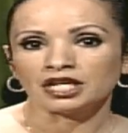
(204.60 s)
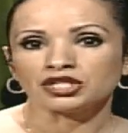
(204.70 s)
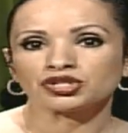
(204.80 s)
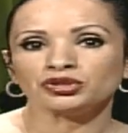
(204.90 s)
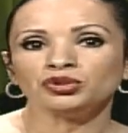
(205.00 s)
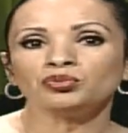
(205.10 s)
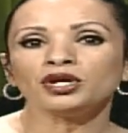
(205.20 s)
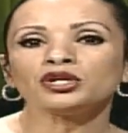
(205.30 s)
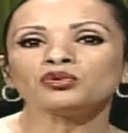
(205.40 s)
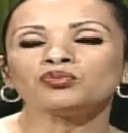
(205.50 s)
So you
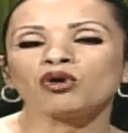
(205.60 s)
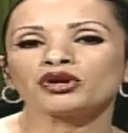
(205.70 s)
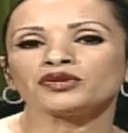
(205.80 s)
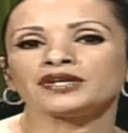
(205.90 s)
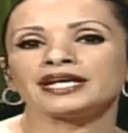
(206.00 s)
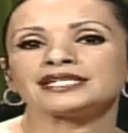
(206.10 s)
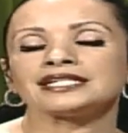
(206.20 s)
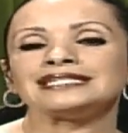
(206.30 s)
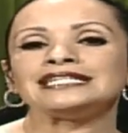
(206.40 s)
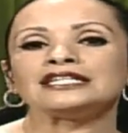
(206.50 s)
want a water that has
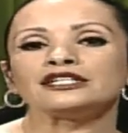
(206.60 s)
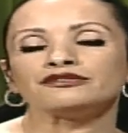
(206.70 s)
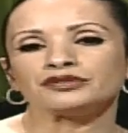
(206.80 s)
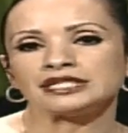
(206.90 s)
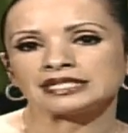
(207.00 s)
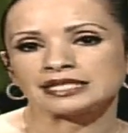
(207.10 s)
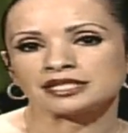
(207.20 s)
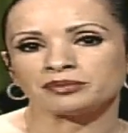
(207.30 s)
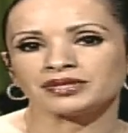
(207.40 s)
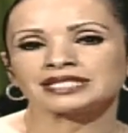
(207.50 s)
a delivery
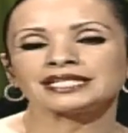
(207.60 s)
system that's